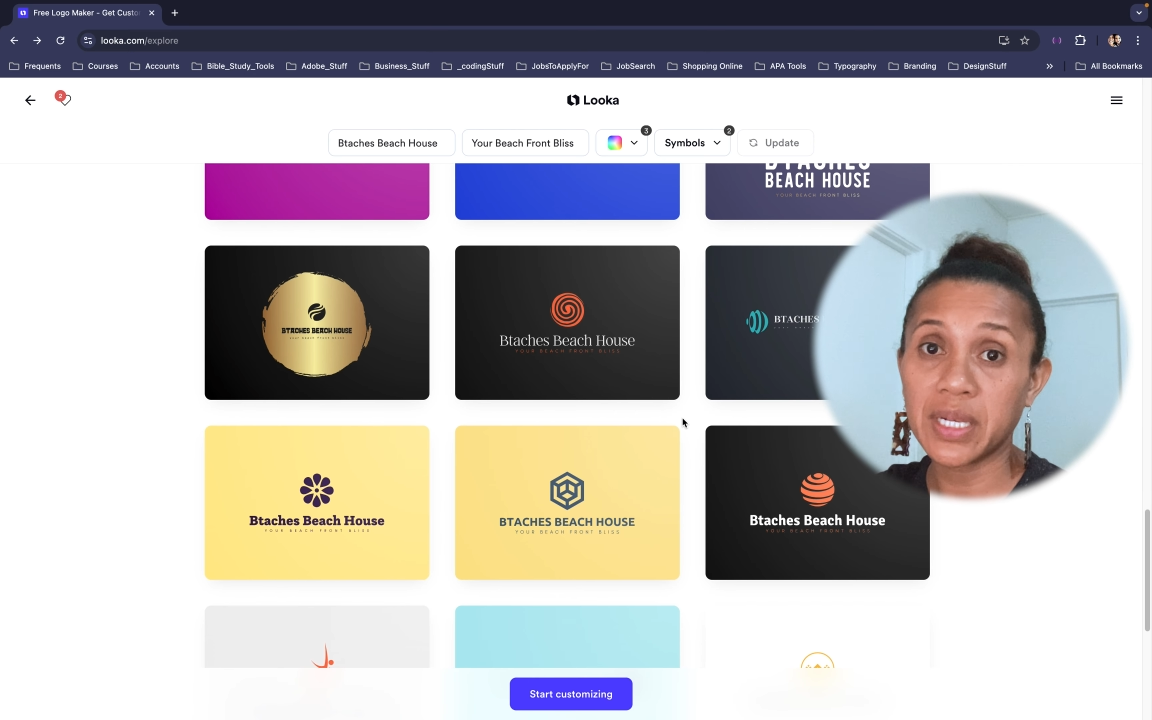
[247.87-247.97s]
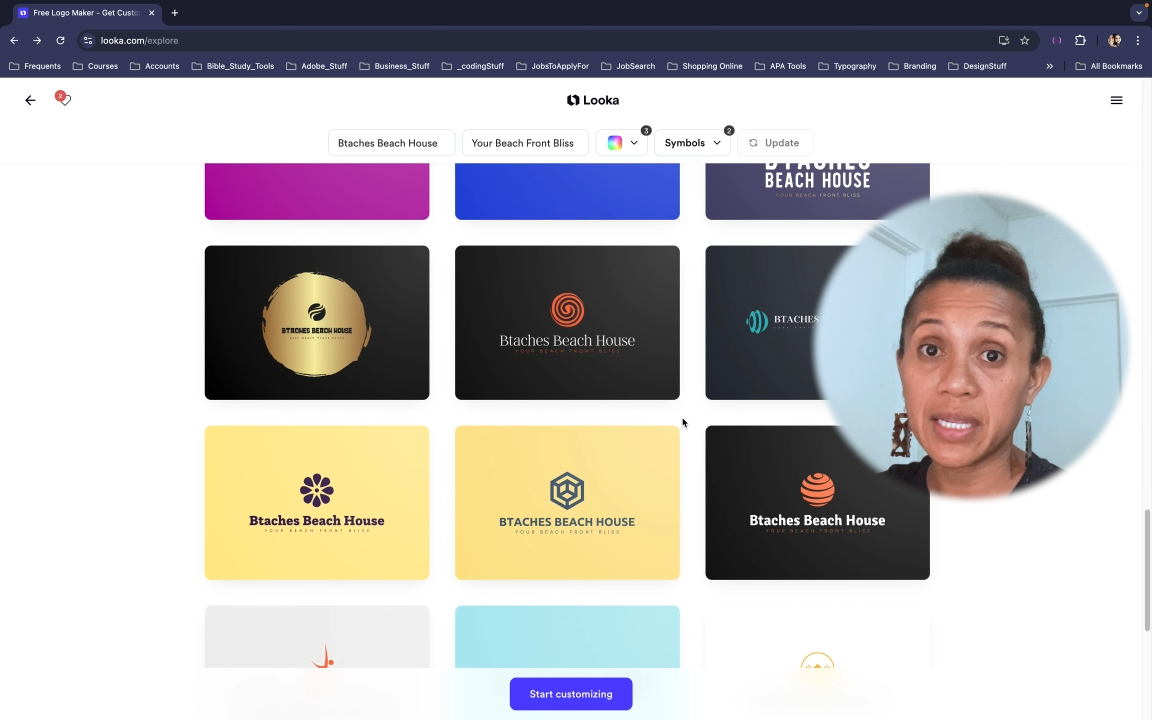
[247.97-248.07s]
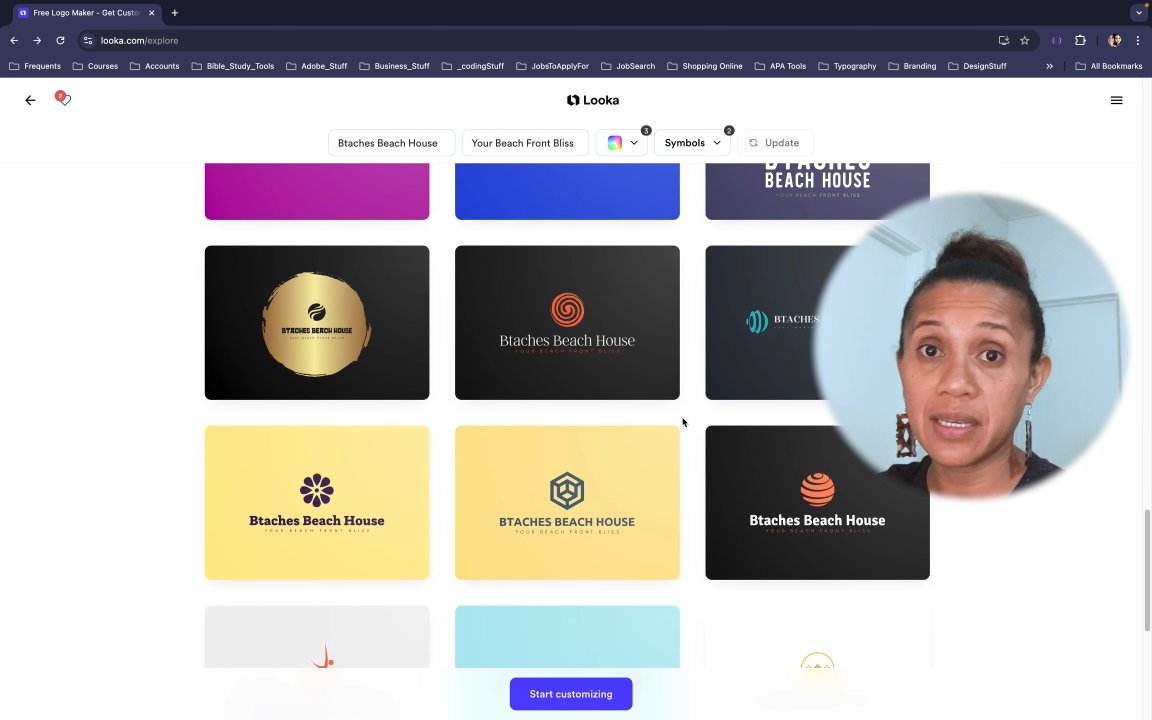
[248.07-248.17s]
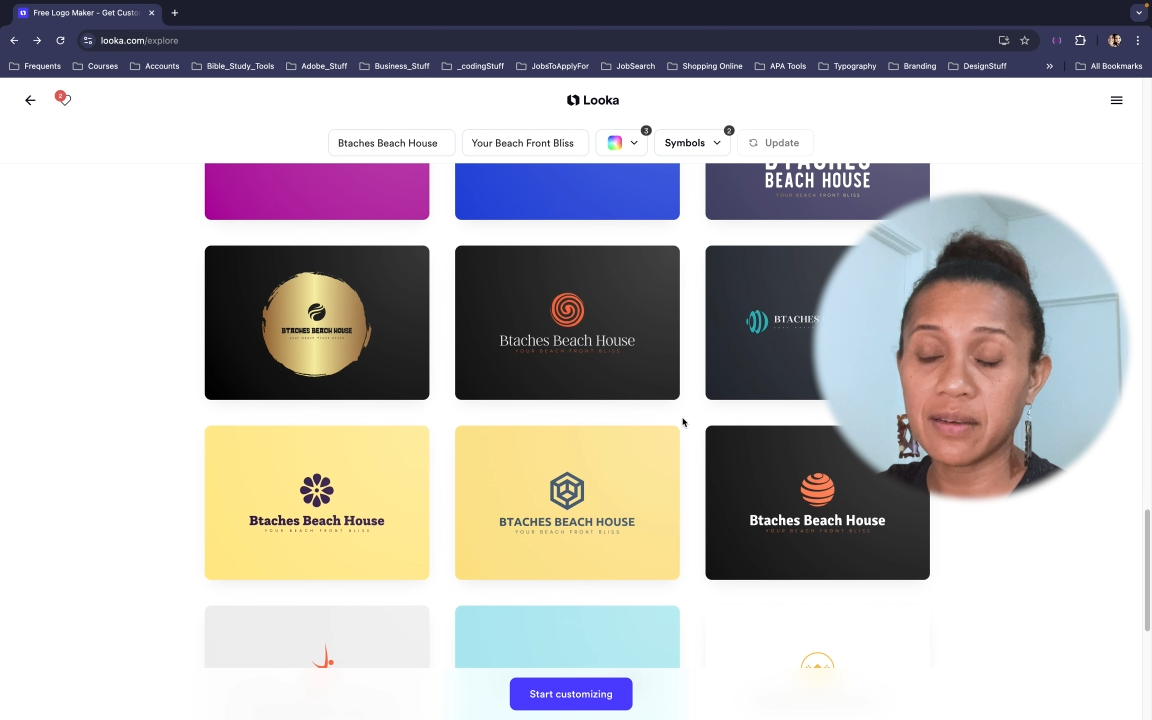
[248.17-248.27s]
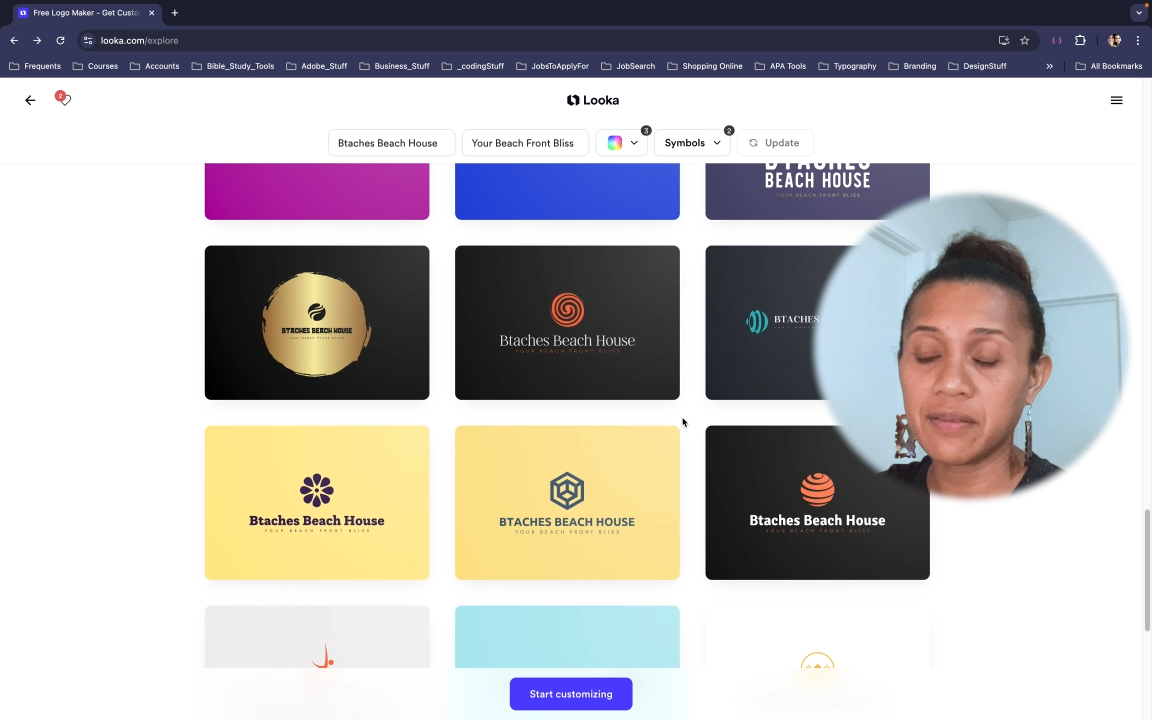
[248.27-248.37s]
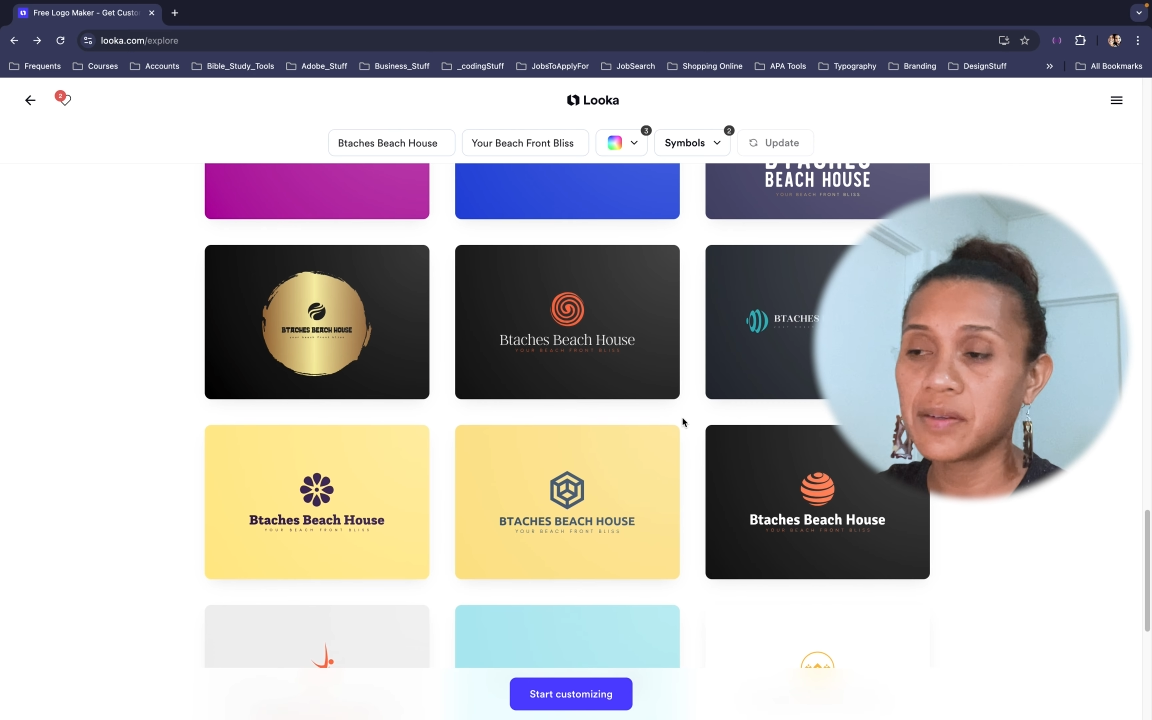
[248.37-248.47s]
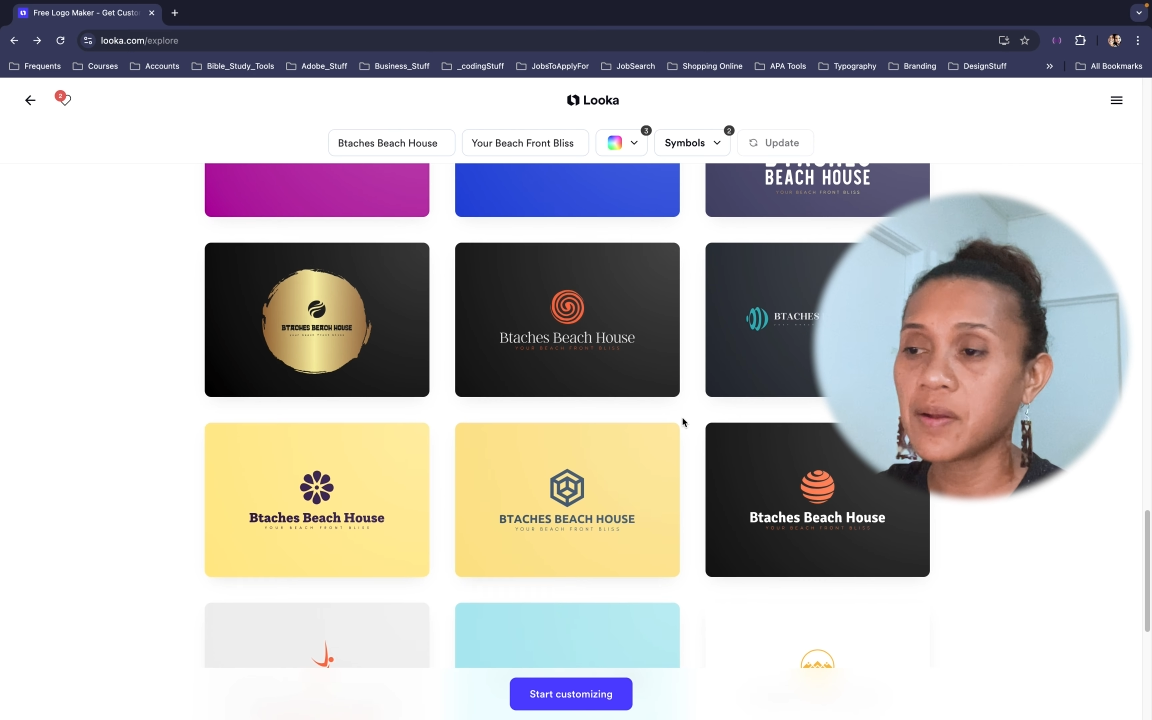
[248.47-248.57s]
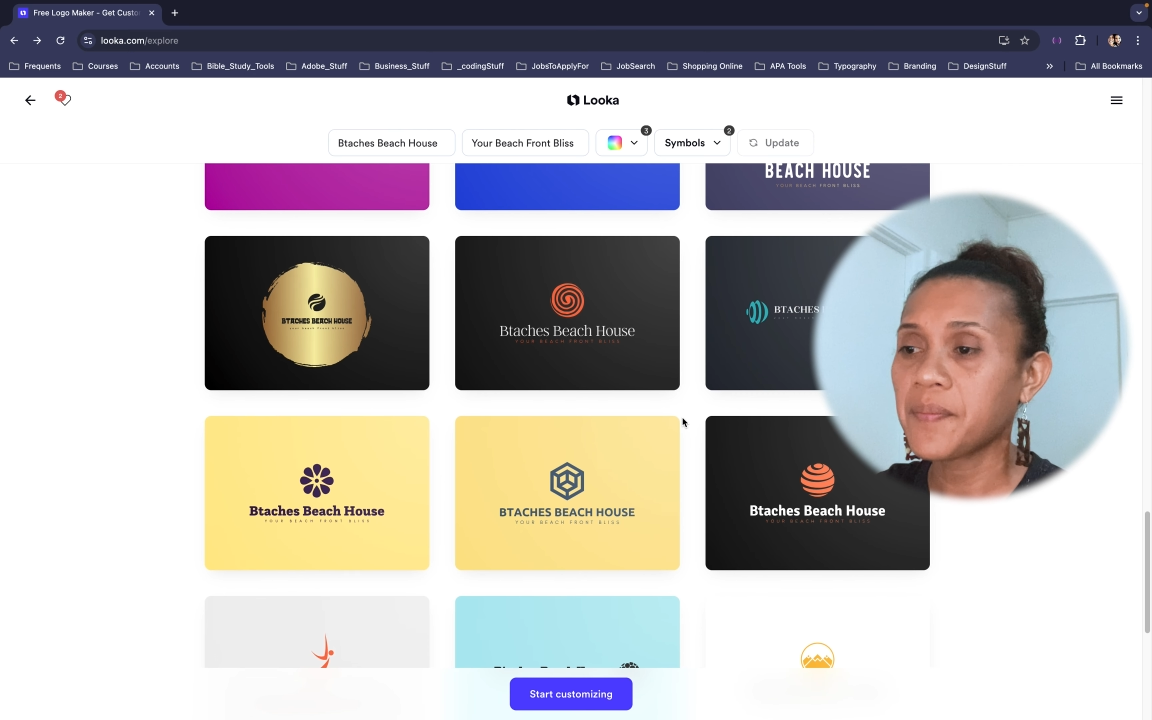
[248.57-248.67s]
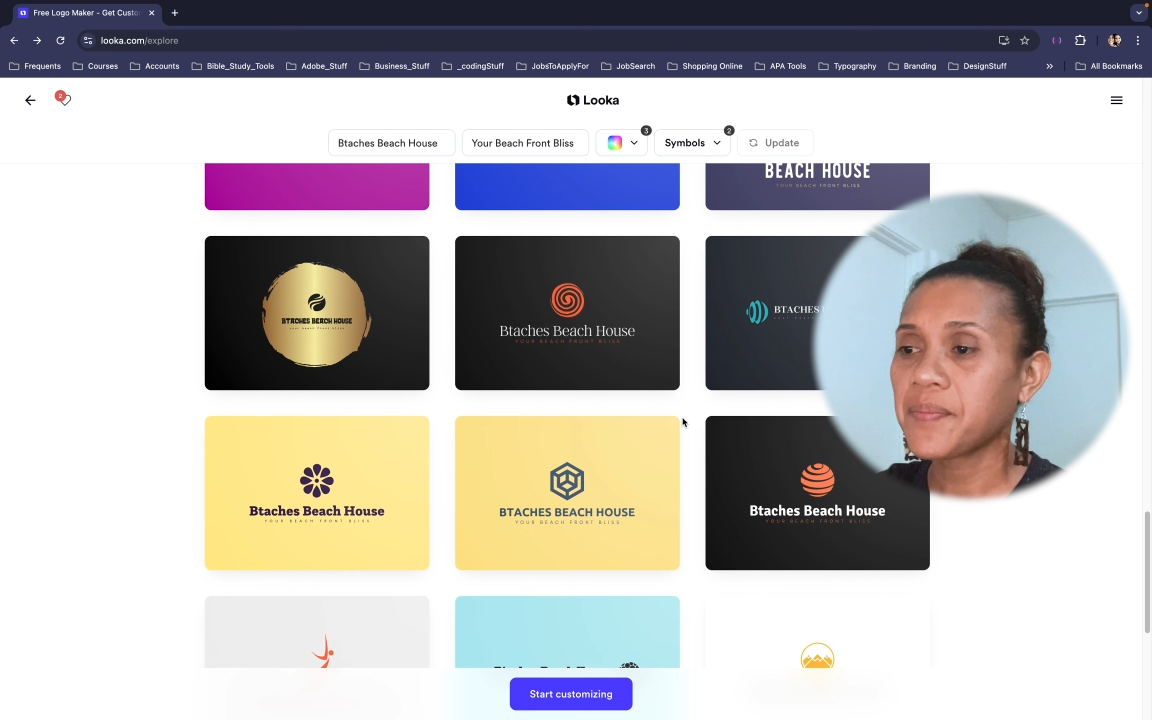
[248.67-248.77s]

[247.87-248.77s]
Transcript: live.